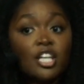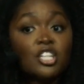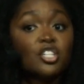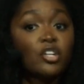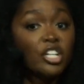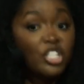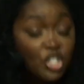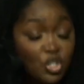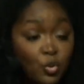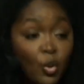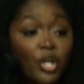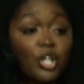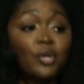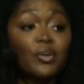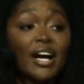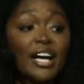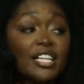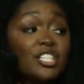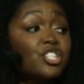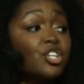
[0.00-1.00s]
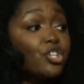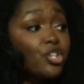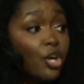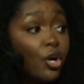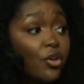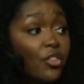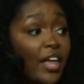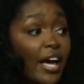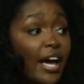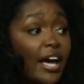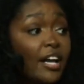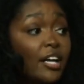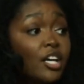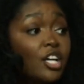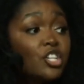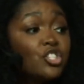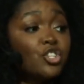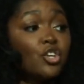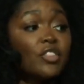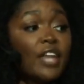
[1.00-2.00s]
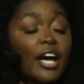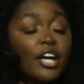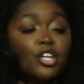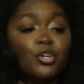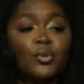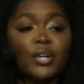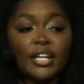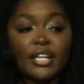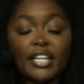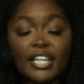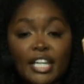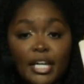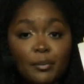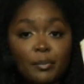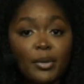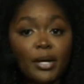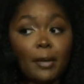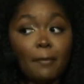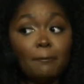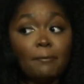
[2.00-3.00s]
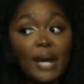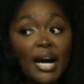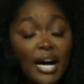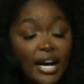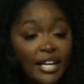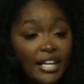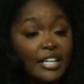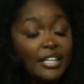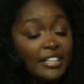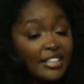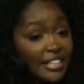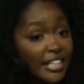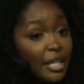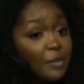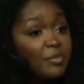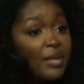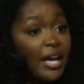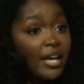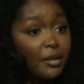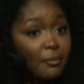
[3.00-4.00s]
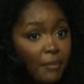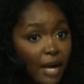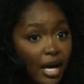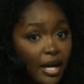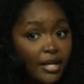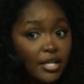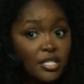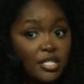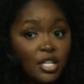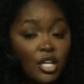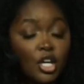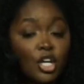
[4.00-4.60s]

So I just want you guys to know that so that you can keep that in mind.